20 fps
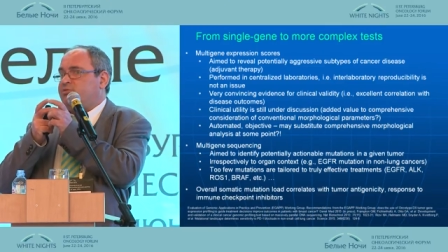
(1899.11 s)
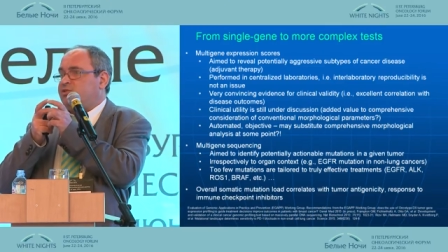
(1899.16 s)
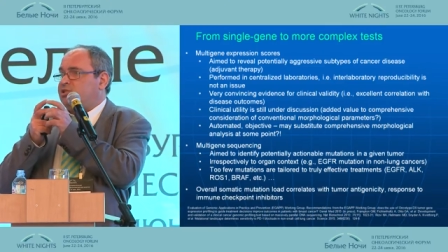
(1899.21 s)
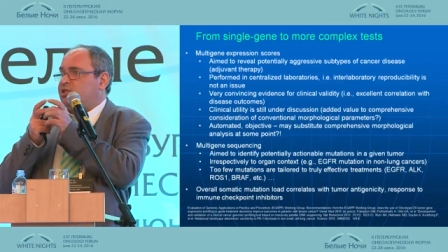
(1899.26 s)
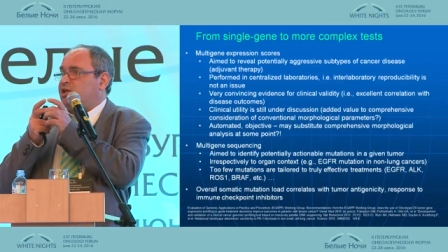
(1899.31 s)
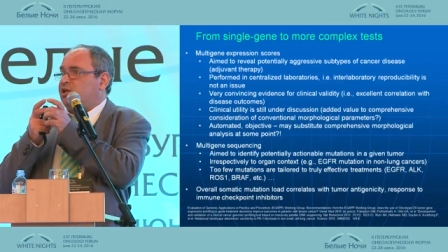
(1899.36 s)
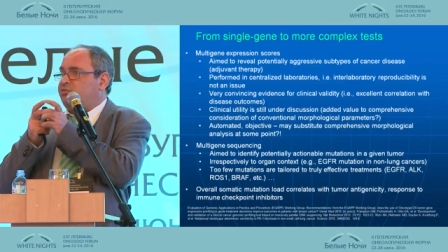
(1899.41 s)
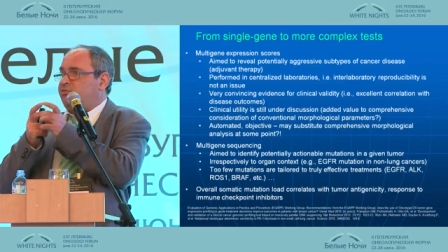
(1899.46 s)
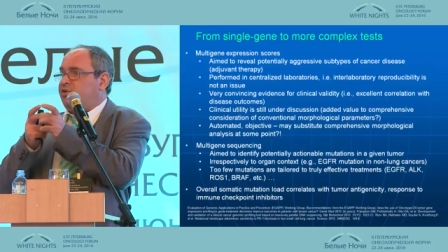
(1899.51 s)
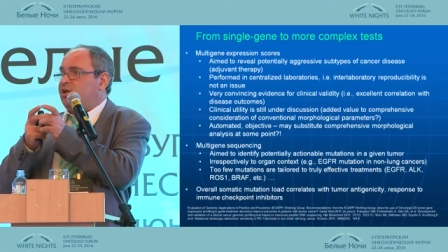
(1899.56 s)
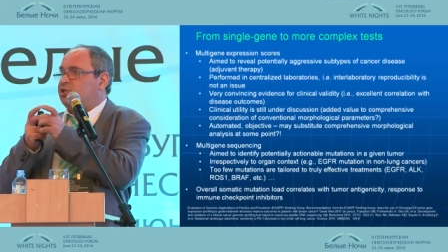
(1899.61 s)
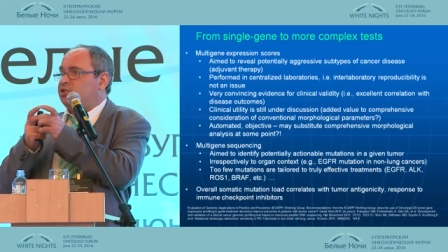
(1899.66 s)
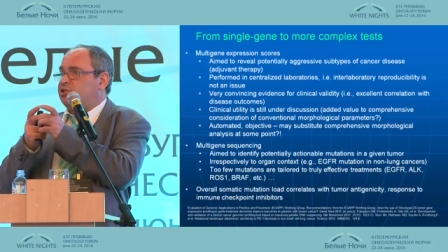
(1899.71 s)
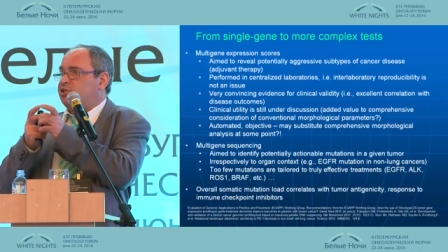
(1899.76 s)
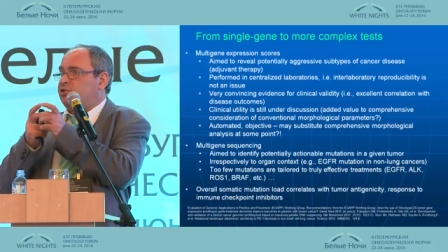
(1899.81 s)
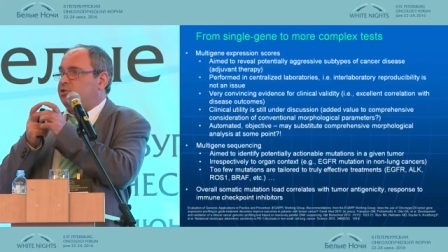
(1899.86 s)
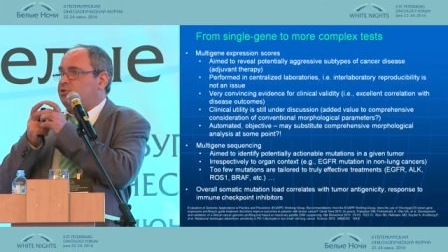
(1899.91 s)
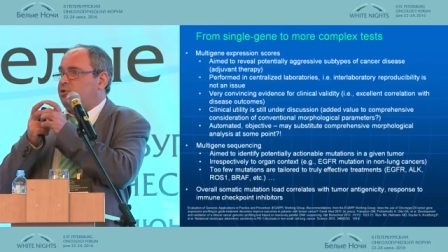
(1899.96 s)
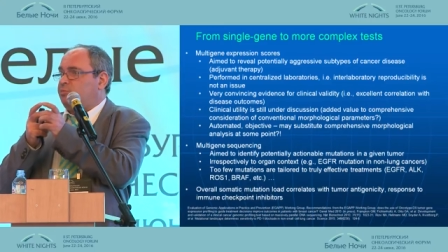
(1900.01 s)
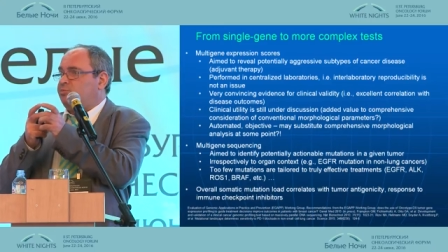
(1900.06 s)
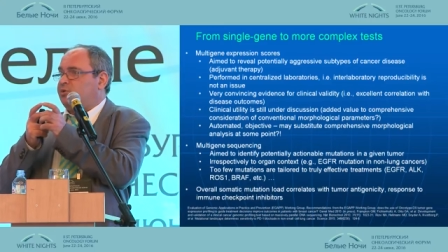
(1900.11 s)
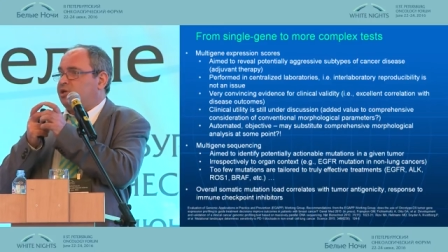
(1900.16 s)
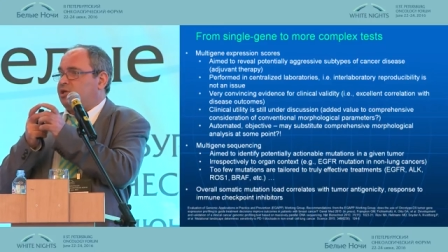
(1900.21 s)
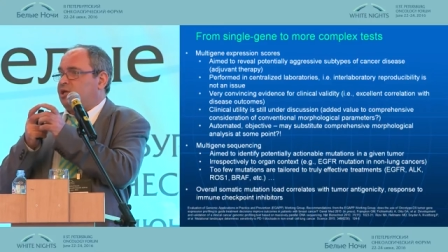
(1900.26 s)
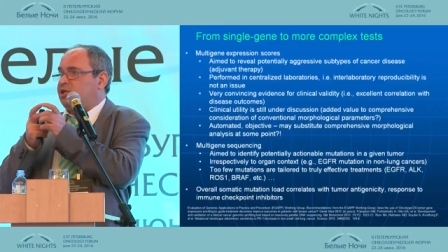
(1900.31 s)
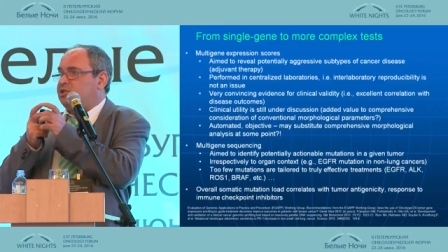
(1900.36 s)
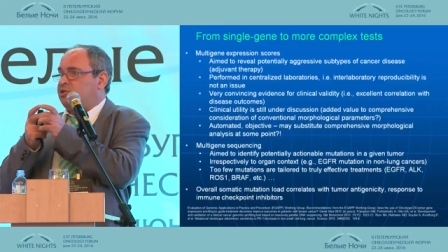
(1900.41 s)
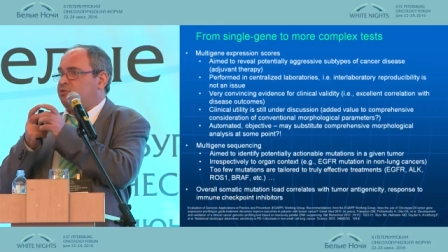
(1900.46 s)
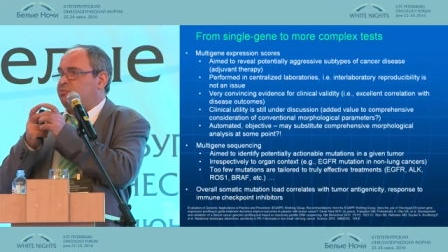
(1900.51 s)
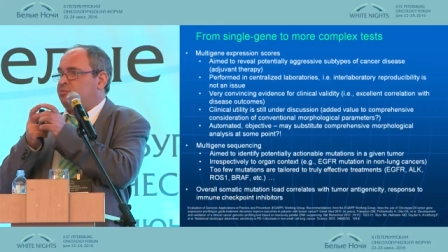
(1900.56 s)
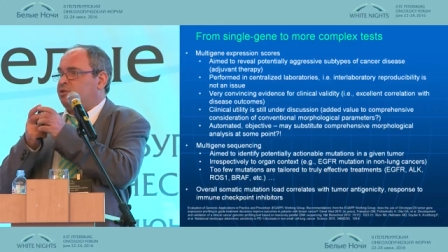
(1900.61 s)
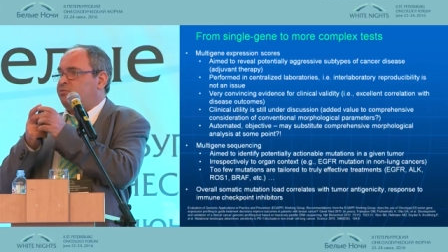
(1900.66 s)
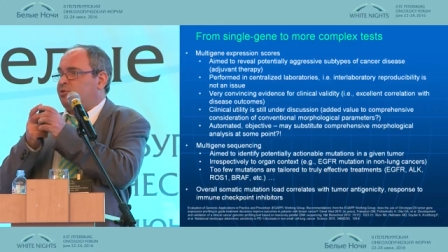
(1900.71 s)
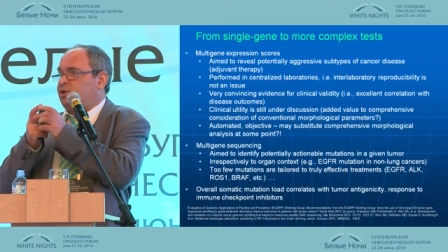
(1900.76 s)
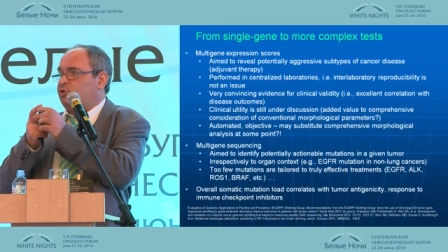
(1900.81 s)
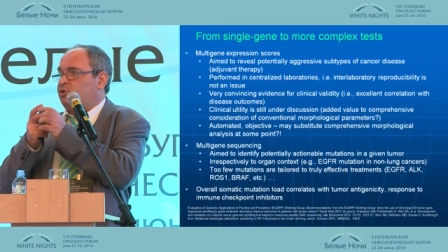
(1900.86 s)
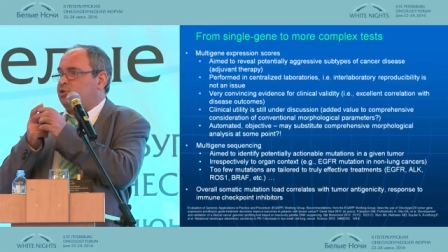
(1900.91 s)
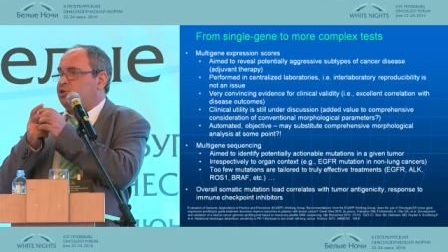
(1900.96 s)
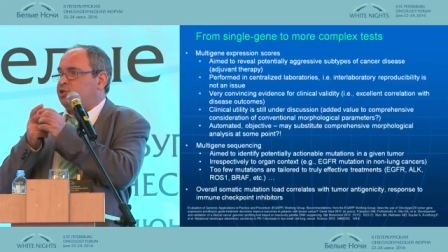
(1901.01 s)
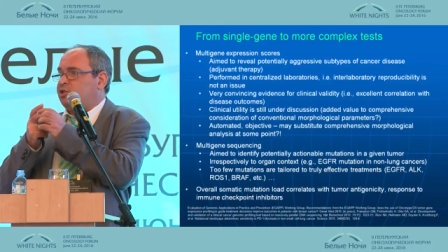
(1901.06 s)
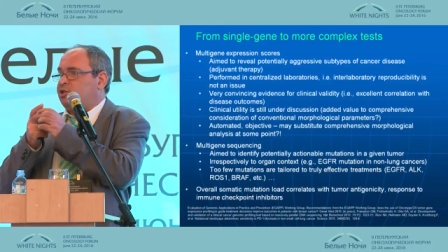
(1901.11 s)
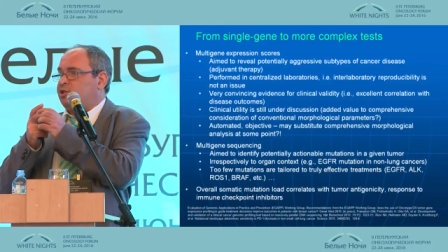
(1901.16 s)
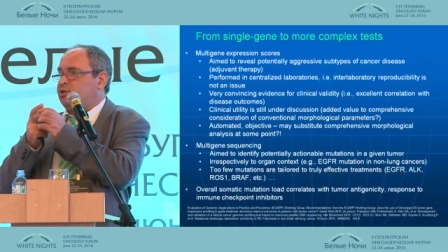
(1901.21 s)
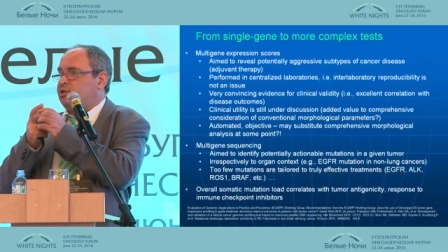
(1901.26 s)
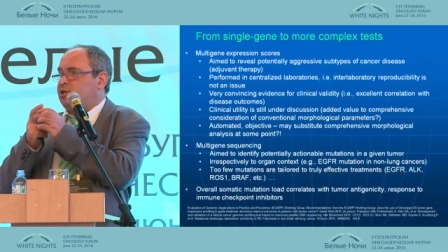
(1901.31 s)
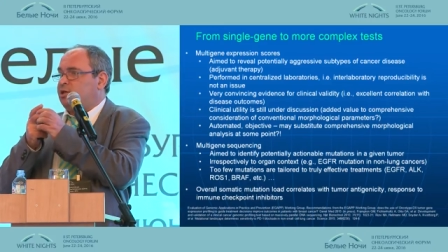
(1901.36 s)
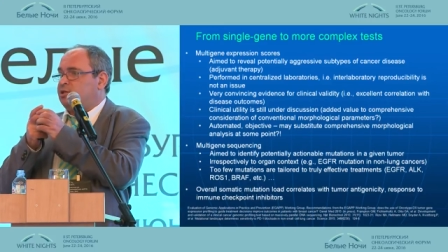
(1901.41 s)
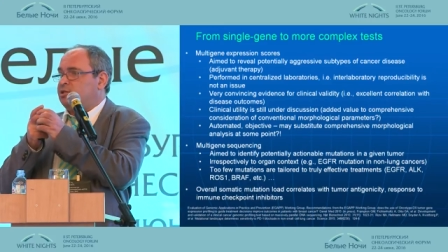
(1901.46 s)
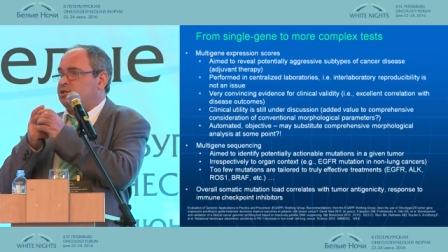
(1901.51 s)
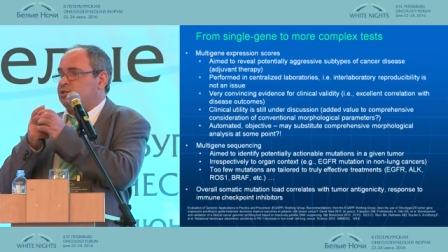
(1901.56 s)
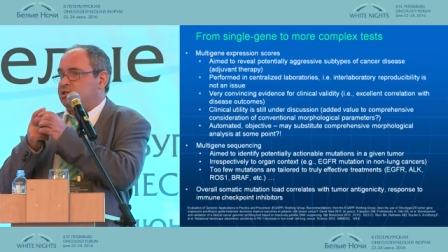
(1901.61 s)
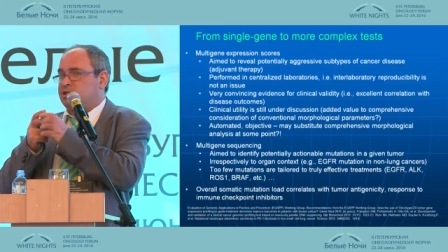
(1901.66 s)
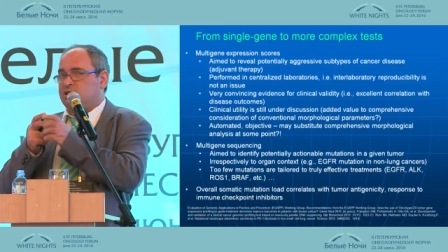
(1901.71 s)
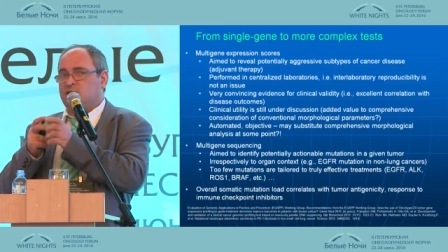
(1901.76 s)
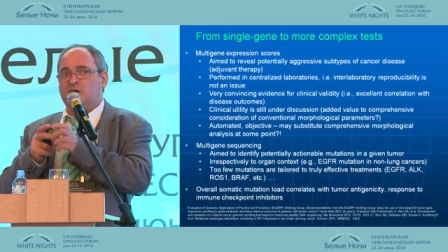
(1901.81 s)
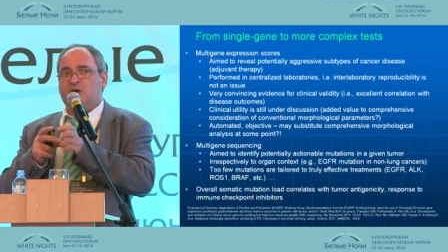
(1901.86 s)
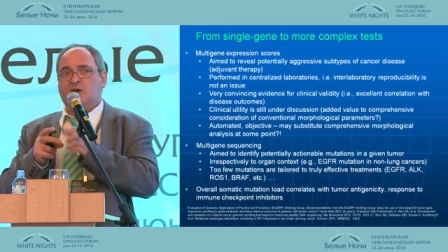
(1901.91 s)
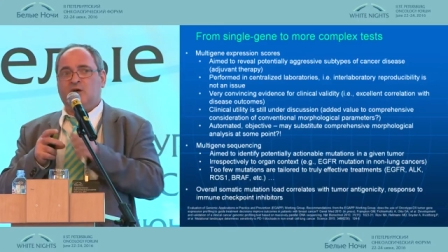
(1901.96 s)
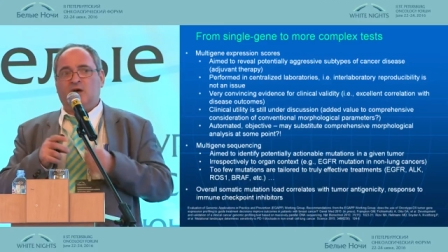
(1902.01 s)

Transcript: with conventional comprehensive morphological analysis.